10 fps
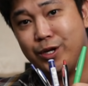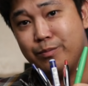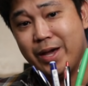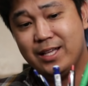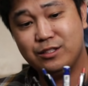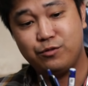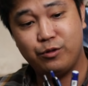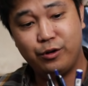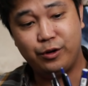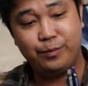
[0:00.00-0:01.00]
green pens
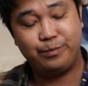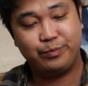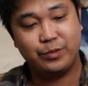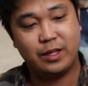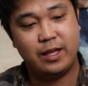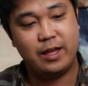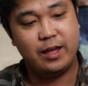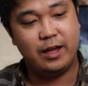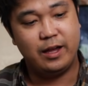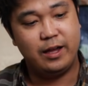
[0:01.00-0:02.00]
for
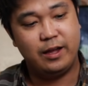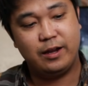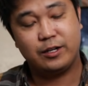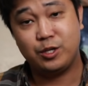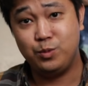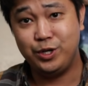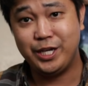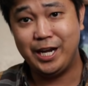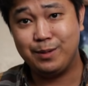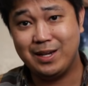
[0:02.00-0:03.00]

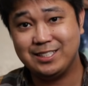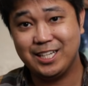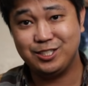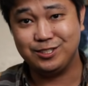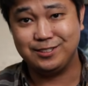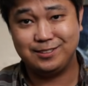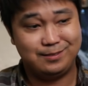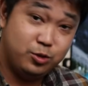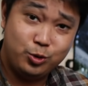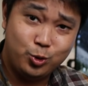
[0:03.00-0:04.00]
communicating my sketches.
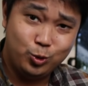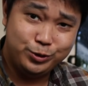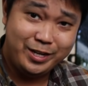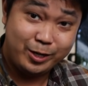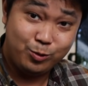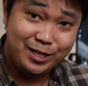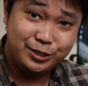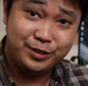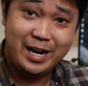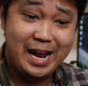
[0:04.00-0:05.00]
So the cool
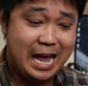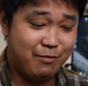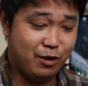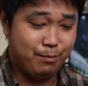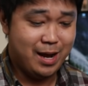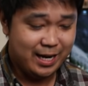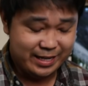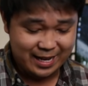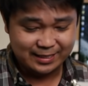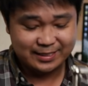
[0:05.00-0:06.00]
decoration that I have on my
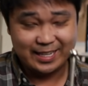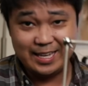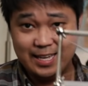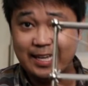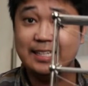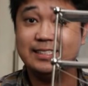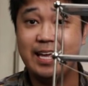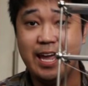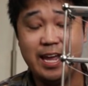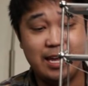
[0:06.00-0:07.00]
desk is
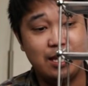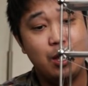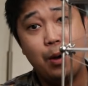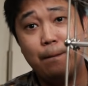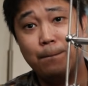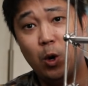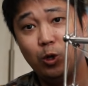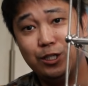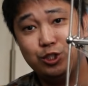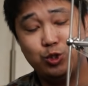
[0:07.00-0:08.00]
a
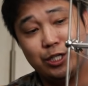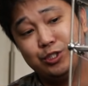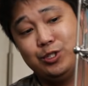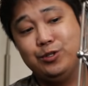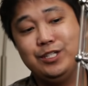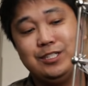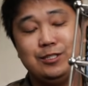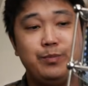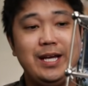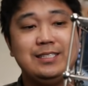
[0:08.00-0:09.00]
MOLA structure. This
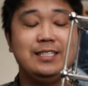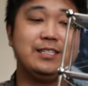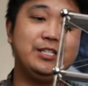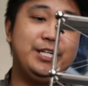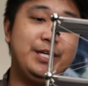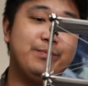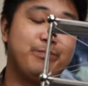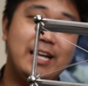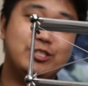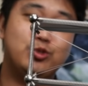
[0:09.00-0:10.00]
is basically
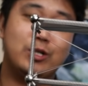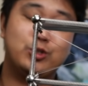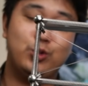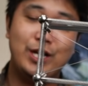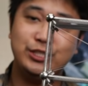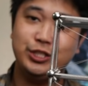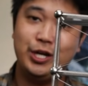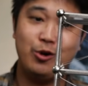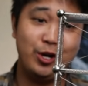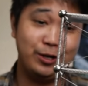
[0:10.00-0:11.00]
a structural
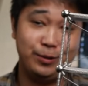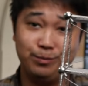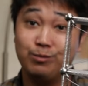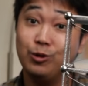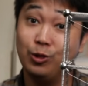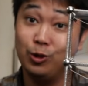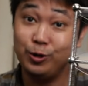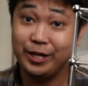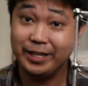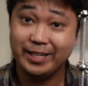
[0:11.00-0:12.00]
engineering
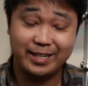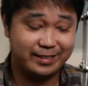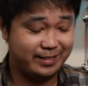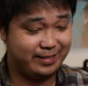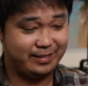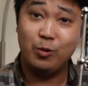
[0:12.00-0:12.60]
learning kit.